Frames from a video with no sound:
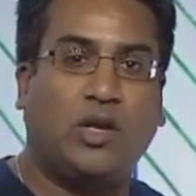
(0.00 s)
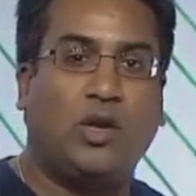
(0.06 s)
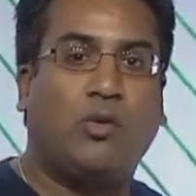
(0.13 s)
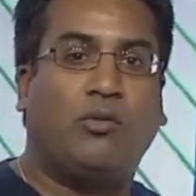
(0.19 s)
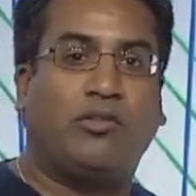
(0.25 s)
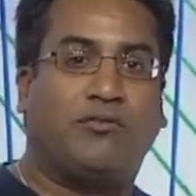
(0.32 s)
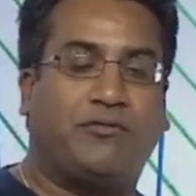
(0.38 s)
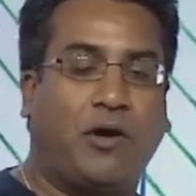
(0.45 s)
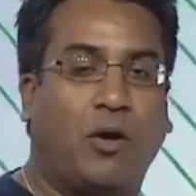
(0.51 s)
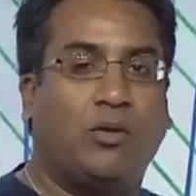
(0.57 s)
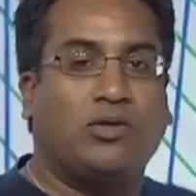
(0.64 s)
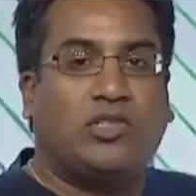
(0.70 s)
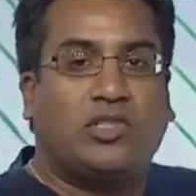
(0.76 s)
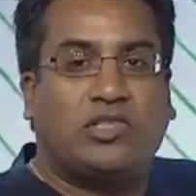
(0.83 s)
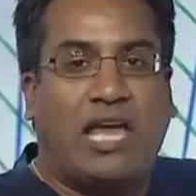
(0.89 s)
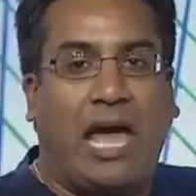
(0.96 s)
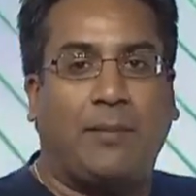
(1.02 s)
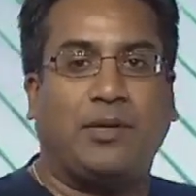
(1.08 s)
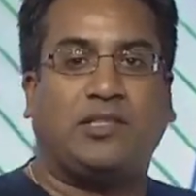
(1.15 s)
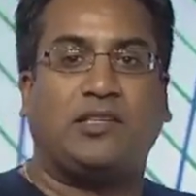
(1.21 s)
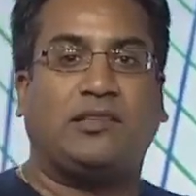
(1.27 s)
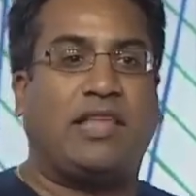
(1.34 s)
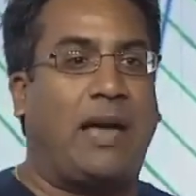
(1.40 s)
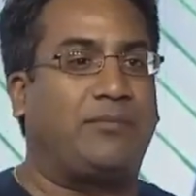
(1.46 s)
with phones, tablets,
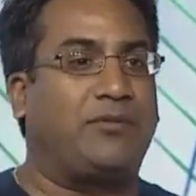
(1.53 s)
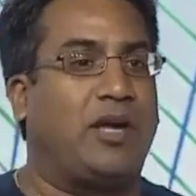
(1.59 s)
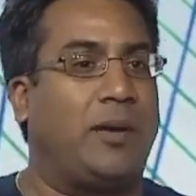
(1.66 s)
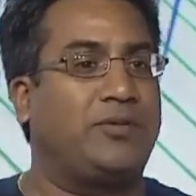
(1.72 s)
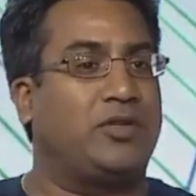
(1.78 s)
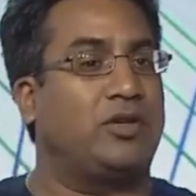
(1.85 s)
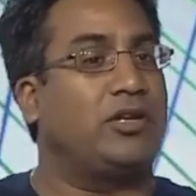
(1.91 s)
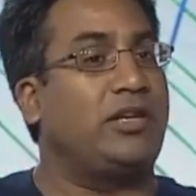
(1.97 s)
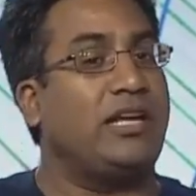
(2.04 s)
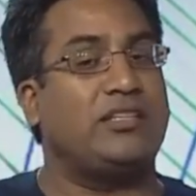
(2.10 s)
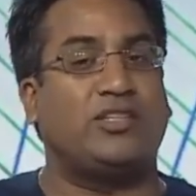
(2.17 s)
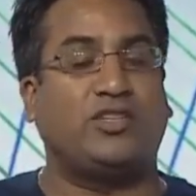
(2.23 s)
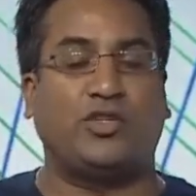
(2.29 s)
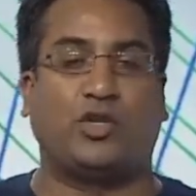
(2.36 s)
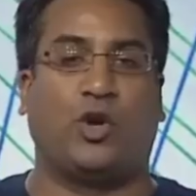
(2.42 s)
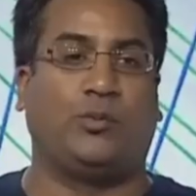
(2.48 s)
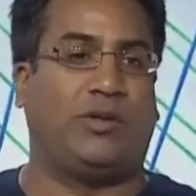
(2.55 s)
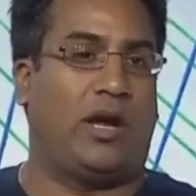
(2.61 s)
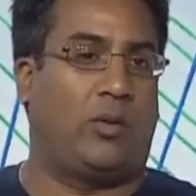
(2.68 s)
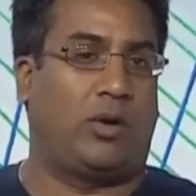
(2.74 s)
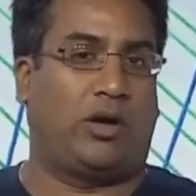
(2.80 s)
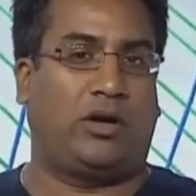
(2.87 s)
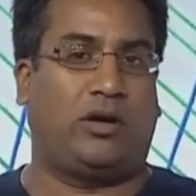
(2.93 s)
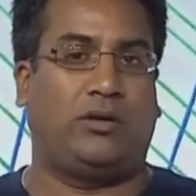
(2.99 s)
and laptops that are connected to your home network.